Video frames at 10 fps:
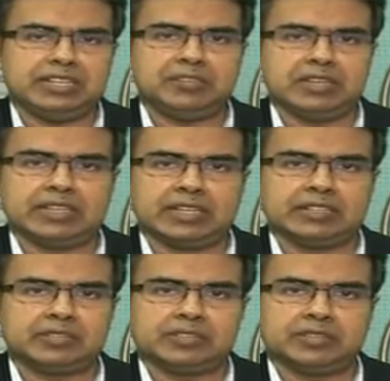many
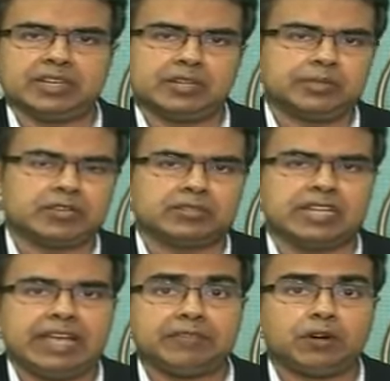verticals which have developed because
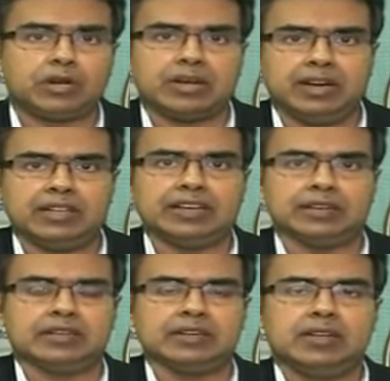they evolved earlier.